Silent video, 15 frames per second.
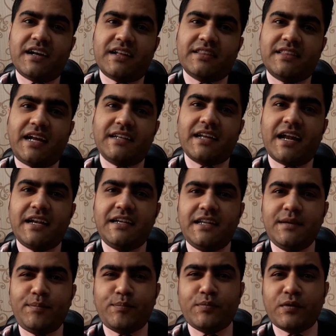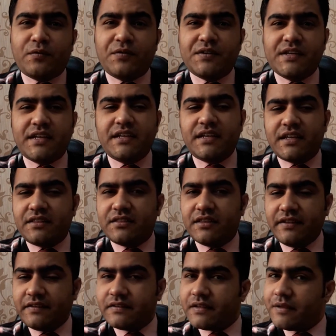that anti-profiteering in
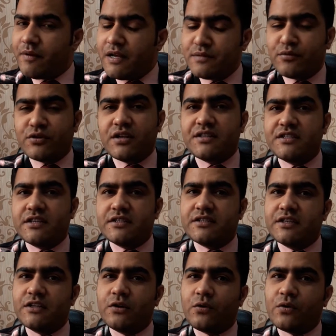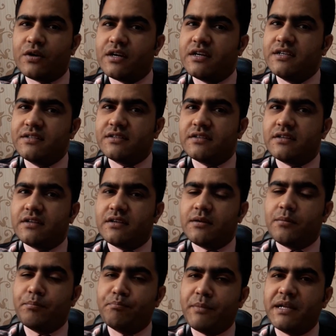this revised model GST law is
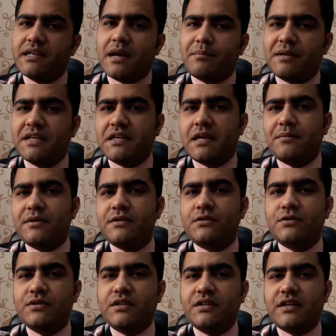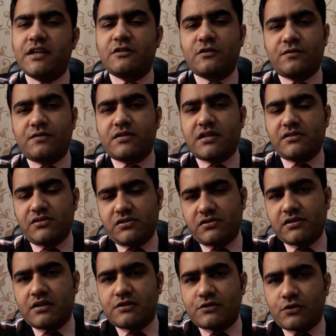made applicable in case of
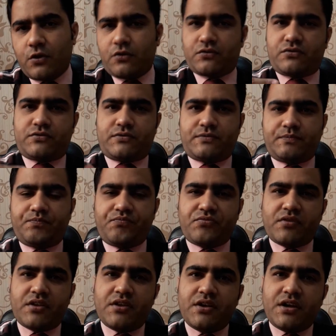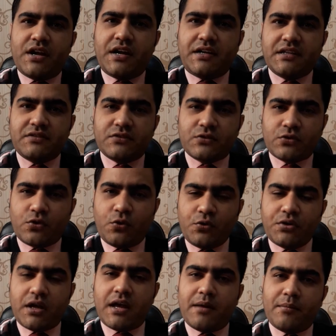transitional stocks. It is not
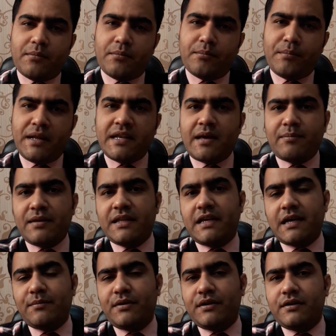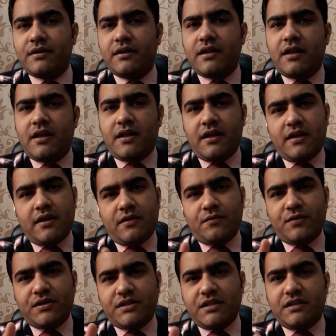made applicable
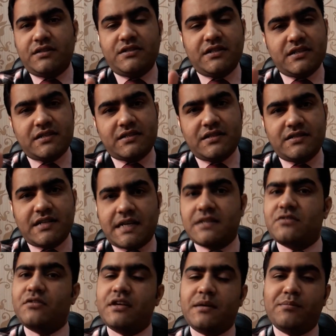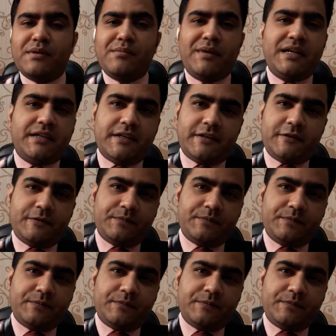when the GST is actually implemented.